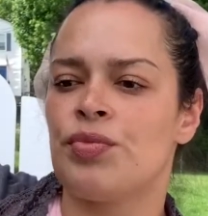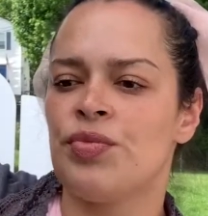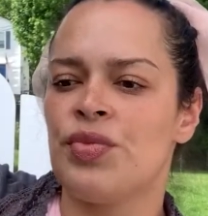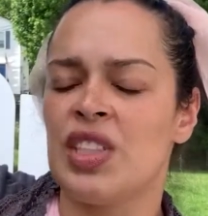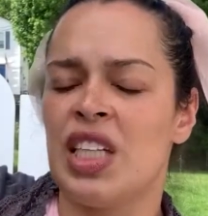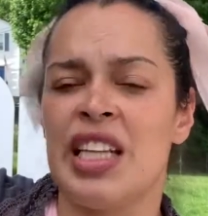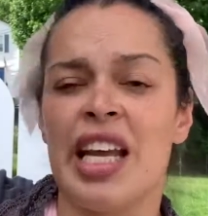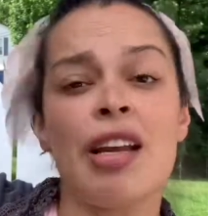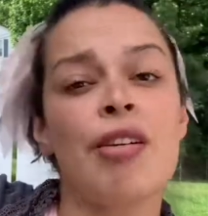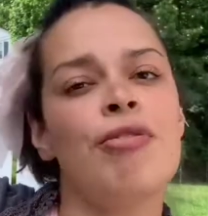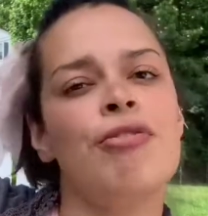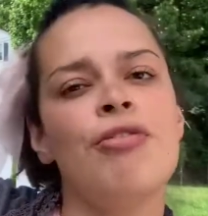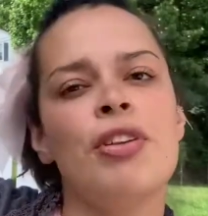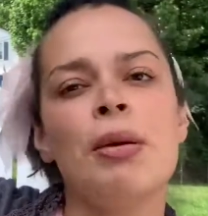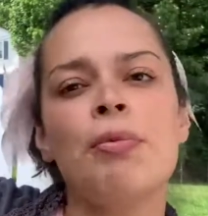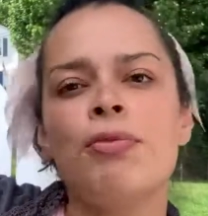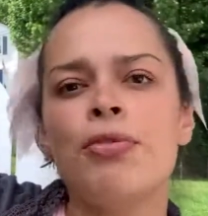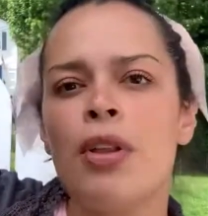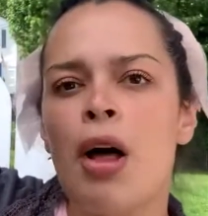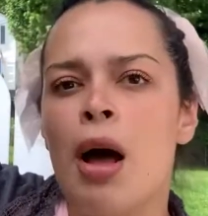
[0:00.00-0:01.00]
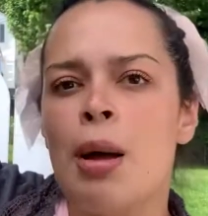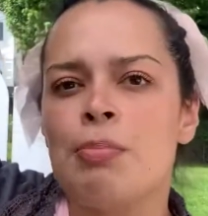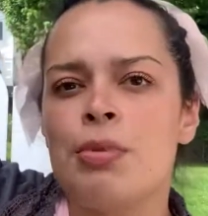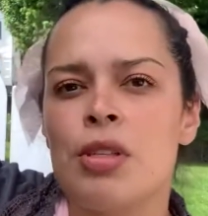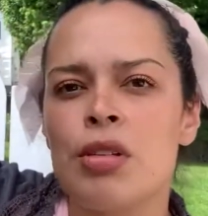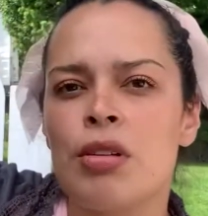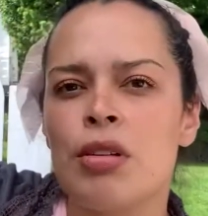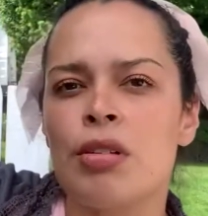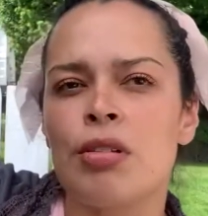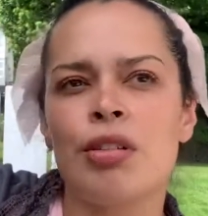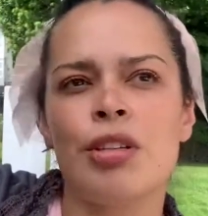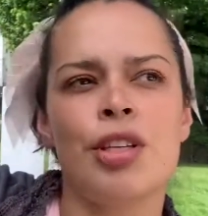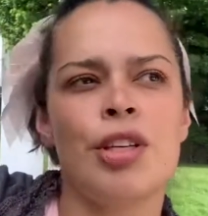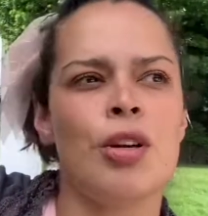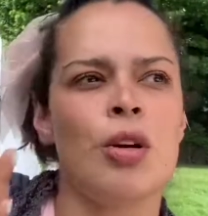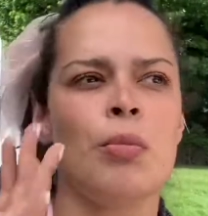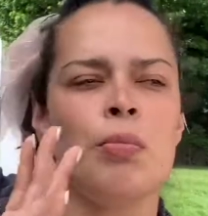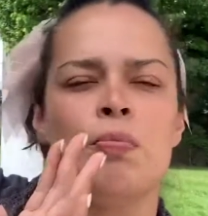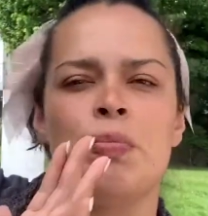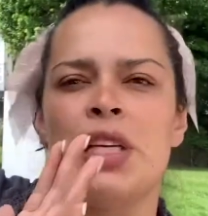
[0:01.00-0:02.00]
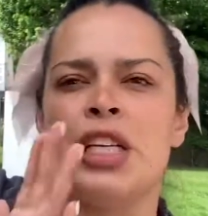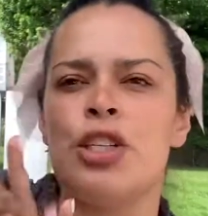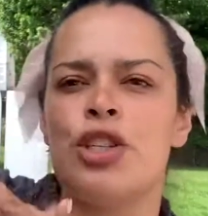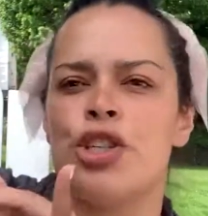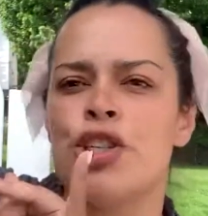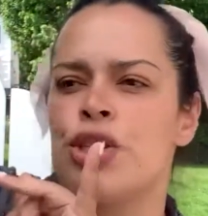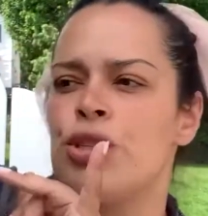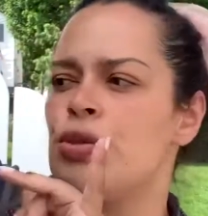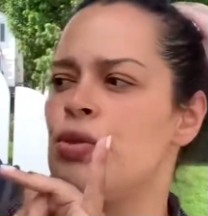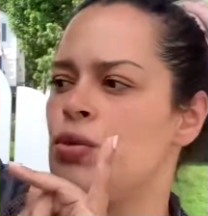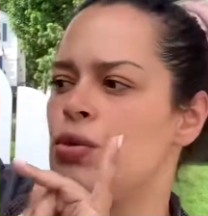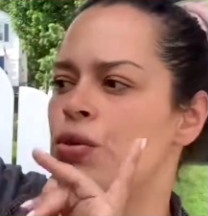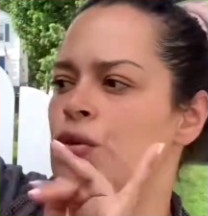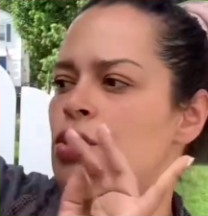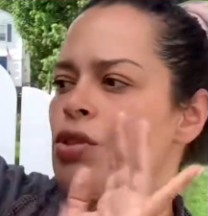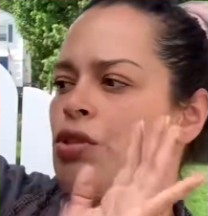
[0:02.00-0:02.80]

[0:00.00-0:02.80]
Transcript: like flip-flops, or, you know, beach shoes or